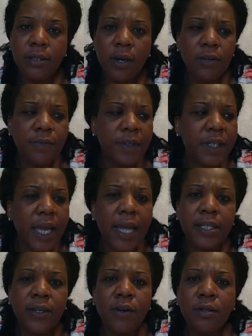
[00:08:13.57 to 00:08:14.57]
Don't
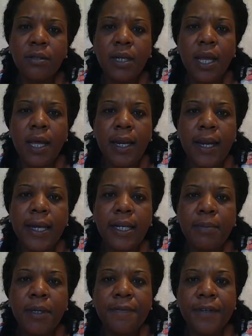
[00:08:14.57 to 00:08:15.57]
forget, don't let
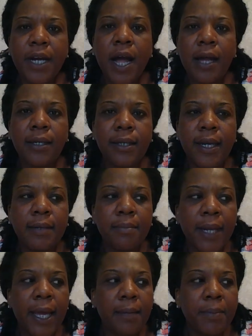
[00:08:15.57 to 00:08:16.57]
it be forgotten that
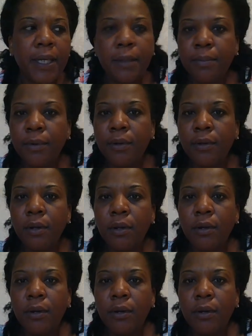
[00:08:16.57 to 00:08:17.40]
black people